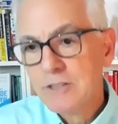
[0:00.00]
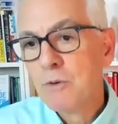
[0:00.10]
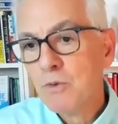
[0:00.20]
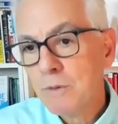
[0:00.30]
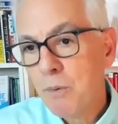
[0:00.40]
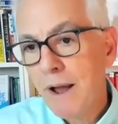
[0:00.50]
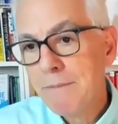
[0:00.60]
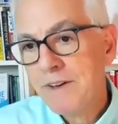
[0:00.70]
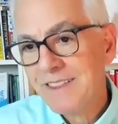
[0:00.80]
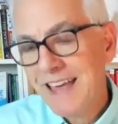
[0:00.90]
There's a real
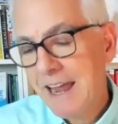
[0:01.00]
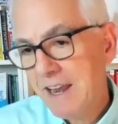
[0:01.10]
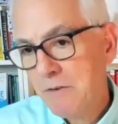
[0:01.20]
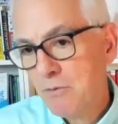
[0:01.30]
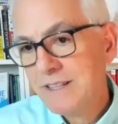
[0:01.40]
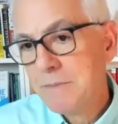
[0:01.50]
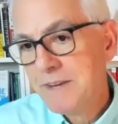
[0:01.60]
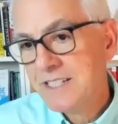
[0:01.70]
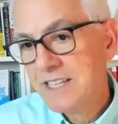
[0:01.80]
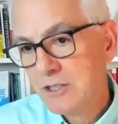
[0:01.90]
problem in that it really
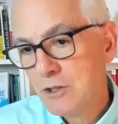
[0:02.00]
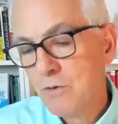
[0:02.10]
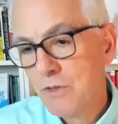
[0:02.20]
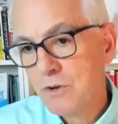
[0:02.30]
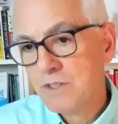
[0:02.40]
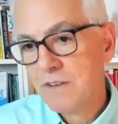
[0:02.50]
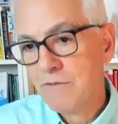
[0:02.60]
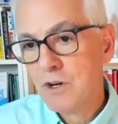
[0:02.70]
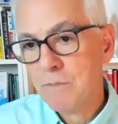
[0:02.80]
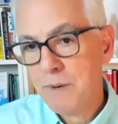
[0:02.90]
means that two thirds
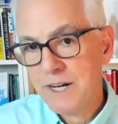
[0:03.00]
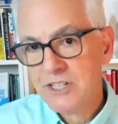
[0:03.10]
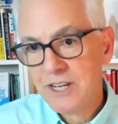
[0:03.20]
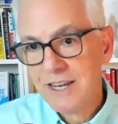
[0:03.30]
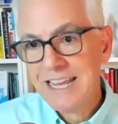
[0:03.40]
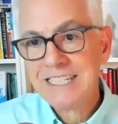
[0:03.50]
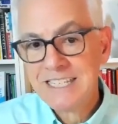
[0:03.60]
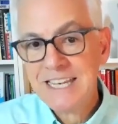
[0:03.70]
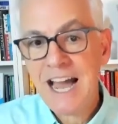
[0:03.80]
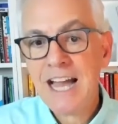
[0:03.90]
of your budget is
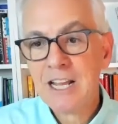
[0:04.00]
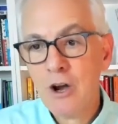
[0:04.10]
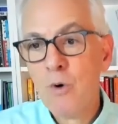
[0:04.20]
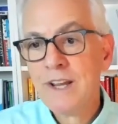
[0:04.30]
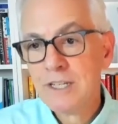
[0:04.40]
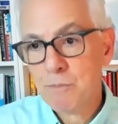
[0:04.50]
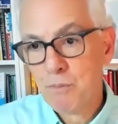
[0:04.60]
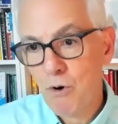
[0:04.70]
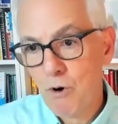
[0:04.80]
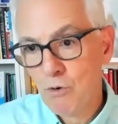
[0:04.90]
not going to
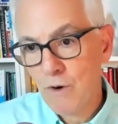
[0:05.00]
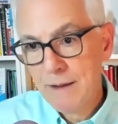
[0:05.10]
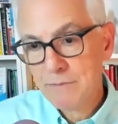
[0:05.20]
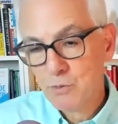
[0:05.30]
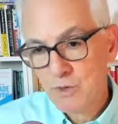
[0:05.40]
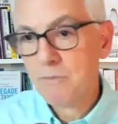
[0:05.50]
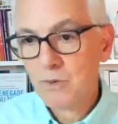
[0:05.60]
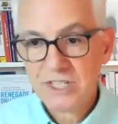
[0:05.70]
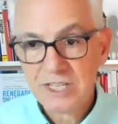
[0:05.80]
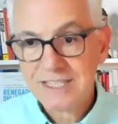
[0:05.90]
programs,
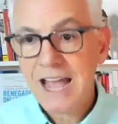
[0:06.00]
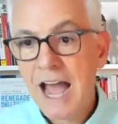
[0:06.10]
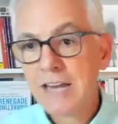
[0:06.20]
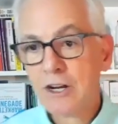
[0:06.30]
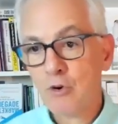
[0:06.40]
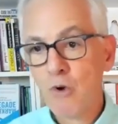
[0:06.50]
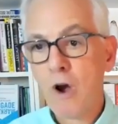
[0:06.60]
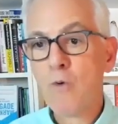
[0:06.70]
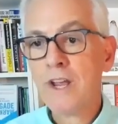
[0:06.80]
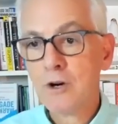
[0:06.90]
which is not
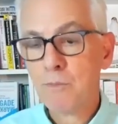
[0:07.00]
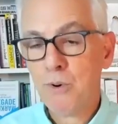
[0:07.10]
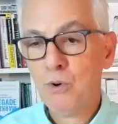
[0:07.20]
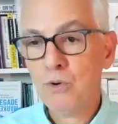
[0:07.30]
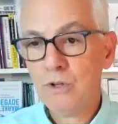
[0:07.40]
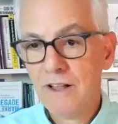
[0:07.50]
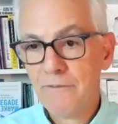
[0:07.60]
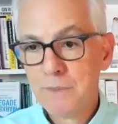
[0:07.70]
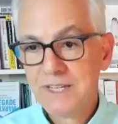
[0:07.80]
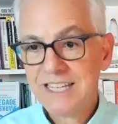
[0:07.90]
growing your pool
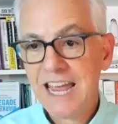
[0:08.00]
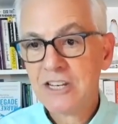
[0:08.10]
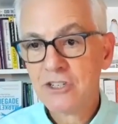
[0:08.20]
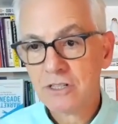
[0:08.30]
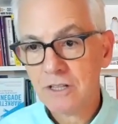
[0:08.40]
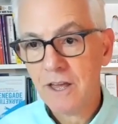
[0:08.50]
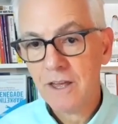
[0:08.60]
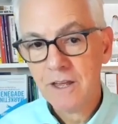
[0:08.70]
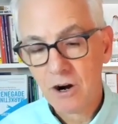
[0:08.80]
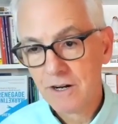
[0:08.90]
of potential
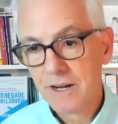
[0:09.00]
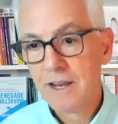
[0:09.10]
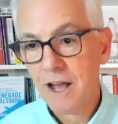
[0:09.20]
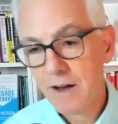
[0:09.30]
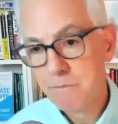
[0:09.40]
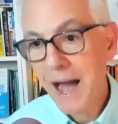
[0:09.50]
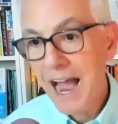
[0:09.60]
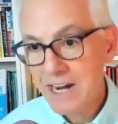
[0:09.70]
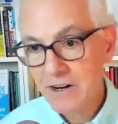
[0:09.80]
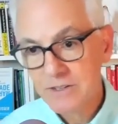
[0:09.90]
target of
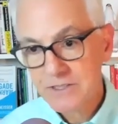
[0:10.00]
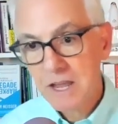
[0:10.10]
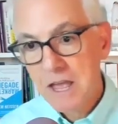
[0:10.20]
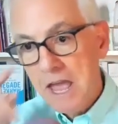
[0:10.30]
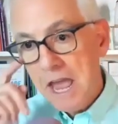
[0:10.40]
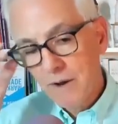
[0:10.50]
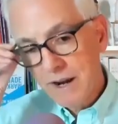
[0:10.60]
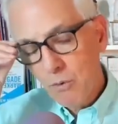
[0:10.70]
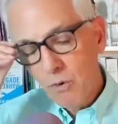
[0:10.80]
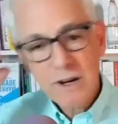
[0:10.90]
buyers. What
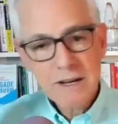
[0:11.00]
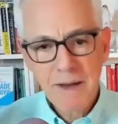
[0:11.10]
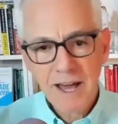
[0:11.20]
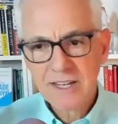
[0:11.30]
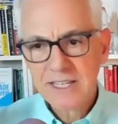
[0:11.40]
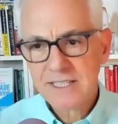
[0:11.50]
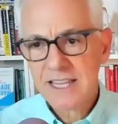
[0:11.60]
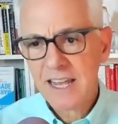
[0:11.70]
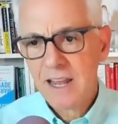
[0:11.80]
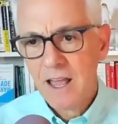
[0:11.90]
I worry about is
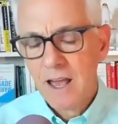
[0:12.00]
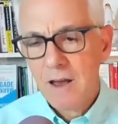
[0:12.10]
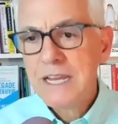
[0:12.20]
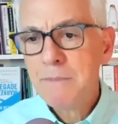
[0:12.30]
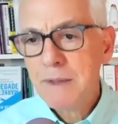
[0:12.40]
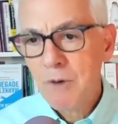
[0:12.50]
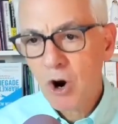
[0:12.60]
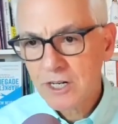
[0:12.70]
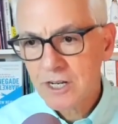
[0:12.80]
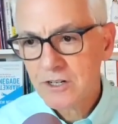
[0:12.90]
that B two B
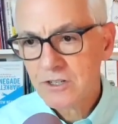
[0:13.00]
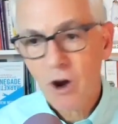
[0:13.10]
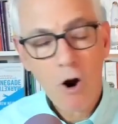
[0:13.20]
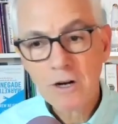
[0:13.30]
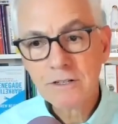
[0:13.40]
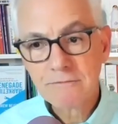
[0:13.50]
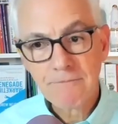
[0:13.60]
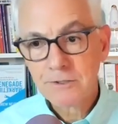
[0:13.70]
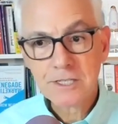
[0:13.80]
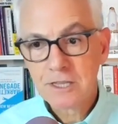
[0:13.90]
marketers are
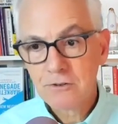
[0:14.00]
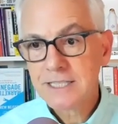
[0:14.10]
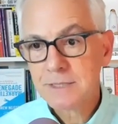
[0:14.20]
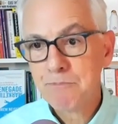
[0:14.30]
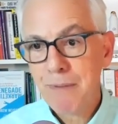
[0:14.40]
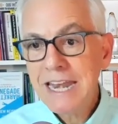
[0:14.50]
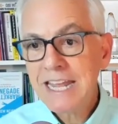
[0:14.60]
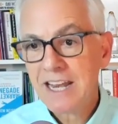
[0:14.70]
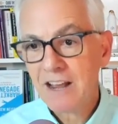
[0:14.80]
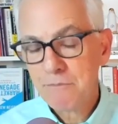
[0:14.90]
just not
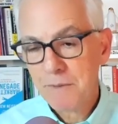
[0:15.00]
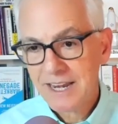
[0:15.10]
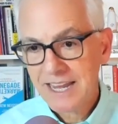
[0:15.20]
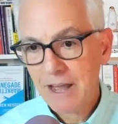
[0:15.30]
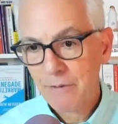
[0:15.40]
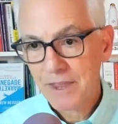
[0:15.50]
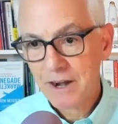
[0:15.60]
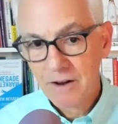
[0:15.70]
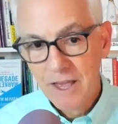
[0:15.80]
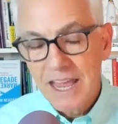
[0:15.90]
spending enough money out
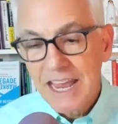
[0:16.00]
there.